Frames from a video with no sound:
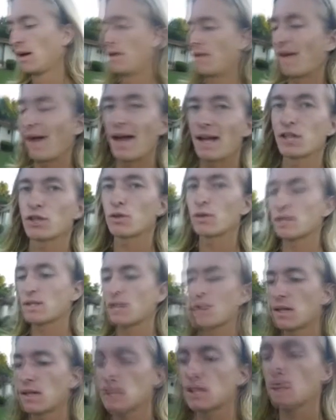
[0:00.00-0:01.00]
the
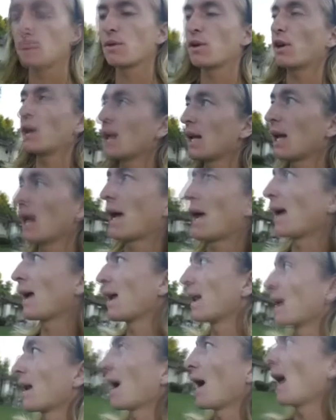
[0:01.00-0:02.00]
entrance to this community
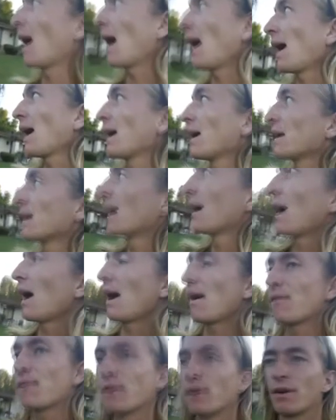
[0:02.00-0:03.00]
and I
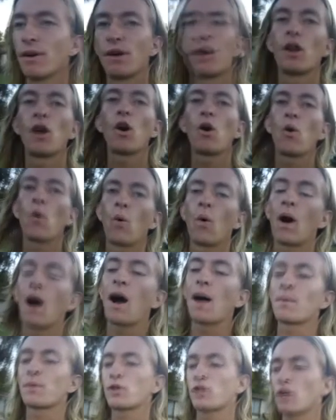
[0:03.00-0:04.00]
have no
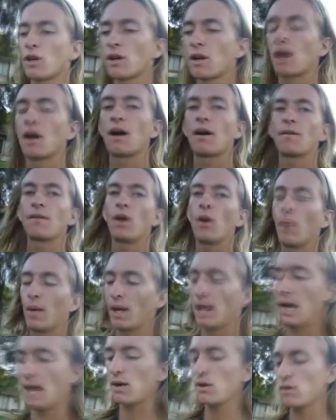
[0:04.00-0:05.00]
option of
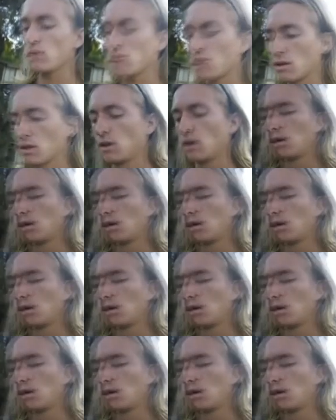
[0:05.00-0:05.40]
going out.